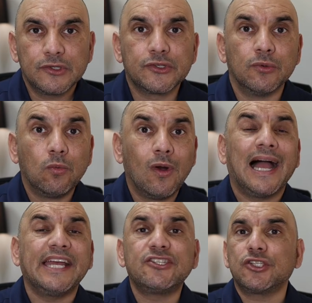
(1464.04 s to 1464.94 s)
So
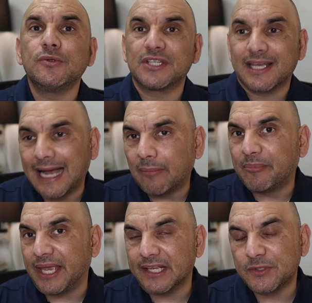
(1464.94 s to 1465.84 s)
why choose
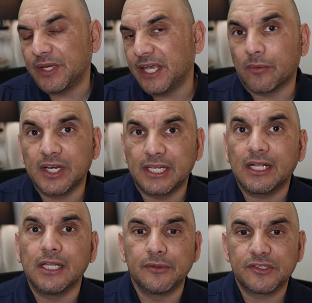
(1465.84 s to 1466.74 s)
Agape as we get ready to
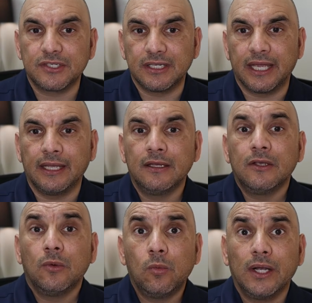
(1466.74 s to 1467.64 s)
close today?
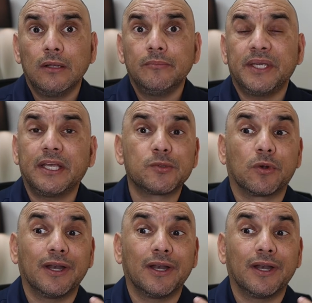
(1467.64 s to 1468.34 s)
Well, because